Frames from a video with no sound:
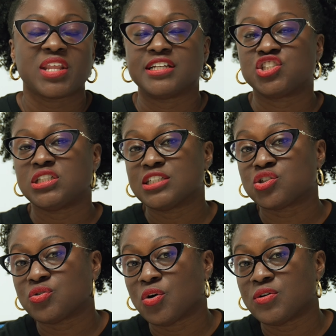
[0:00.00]
And she has
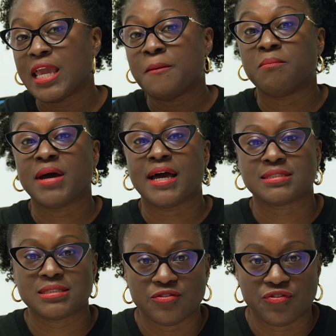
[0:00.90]
grown a
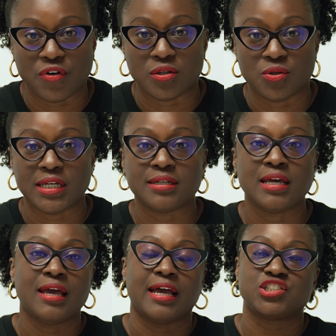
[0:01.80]
massive following
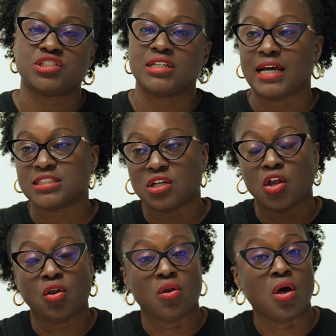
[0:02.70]
and she has a
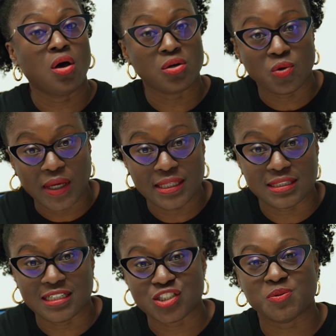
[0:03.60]
long wait
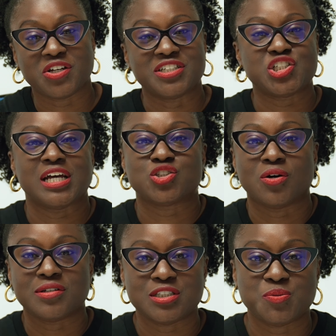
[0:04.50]
list because she has
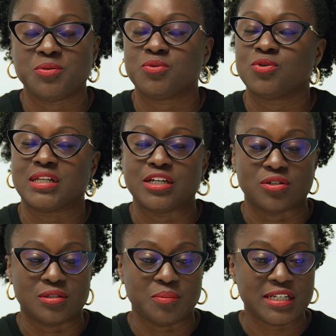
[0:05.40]
all these people who are like,
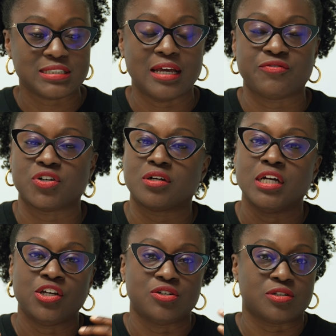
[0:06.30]
you're the best ever.
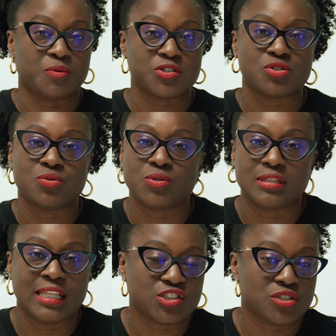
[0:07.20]
You're the person who
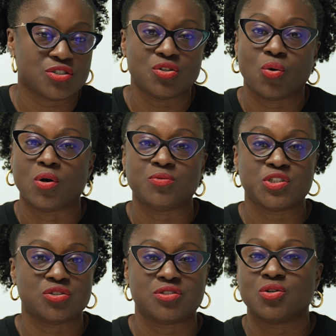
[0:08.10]
lets us know what we
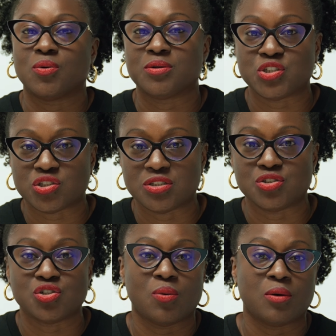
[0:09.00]
should do, what we
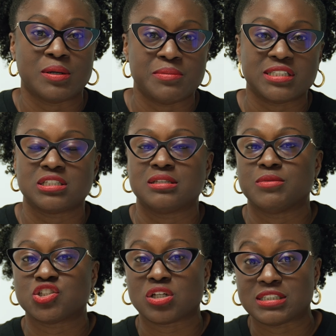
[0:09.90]
shouldn't do, what we're missing, the
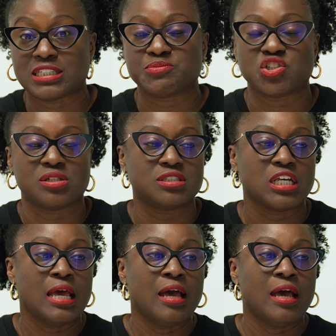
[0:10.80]
misconceptions.